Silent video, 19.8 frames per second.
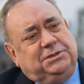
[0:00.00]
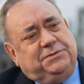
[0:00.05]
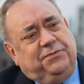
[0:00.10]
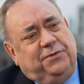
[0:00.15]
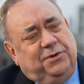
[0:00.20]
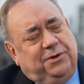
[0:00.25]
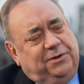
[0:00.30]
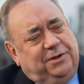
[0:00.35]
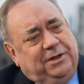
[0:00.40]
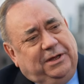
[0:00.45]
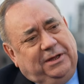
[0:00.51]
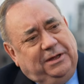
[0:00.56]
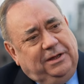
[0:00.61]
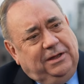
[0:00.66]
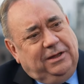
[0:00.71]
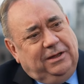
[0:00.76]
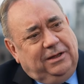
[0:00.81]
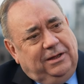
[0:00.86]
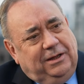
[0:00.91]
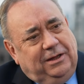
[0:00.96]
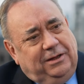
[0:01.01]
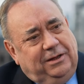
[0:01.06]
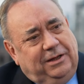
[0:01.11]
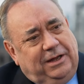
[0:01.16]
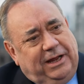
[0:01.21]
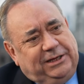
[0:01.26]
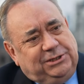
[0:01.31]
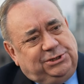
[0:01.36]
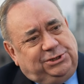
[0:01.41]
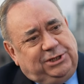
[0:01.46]
for the, the
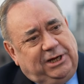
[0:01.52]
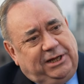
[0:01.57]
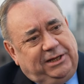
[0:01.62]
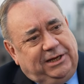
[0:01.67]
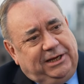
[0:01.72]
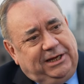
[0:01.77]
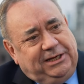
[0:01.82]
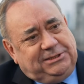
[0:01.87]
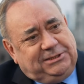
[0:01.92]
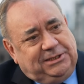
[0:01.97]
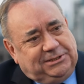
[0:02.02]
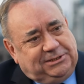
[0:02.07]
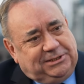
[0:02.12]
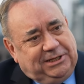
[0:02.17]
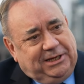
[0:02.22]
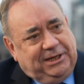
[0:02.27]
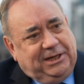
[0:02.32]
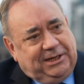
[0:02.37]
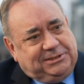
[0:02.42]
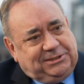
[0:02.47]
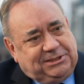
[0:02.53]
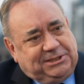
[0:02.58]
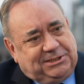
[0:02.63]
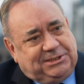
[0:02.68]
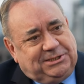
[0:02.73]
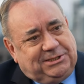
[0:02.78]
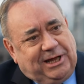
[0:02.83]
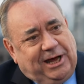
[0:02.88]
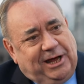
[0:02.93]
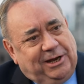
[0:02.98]
next generation as they as they
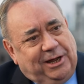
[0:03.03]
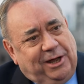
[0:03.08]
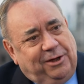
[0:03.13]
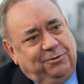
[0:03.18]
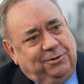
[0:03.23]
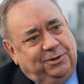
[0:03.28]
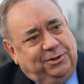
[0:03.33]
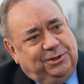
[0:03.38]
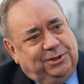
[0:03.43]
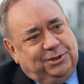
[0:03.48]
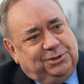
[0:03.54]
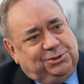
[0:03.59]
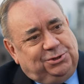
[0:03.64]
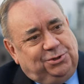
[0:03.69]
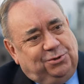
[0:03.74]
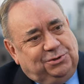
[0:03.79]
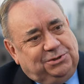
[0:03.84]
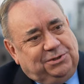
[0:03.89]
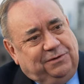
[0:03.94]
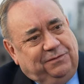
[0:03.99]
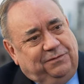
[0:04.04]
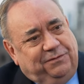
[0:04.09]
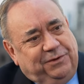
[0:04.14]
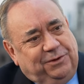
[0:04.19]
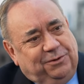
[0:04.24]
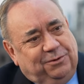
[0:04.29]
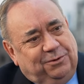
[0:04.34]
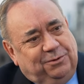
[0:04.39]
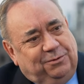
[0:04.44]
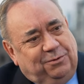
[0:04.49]
start out in their chosen
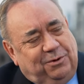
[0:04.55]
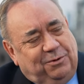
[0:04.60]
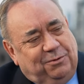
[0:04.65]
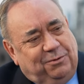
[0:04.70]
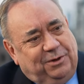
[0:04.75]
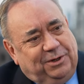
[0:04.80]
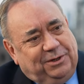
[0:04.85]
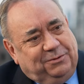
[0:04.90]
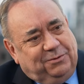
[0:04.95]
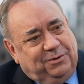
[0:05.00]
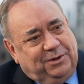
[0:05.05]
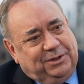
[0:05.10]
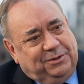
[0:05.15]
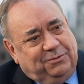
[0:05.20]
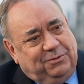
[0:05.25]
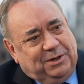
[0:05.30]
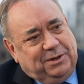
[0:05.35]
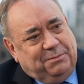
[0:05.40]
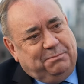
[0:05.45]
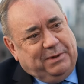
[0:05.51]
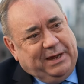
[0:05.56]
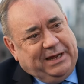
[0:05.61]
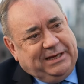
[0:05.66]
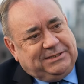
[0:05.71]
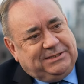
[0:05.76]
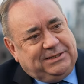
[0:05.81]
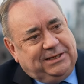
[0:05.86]
field? What what, yeah. what, what the best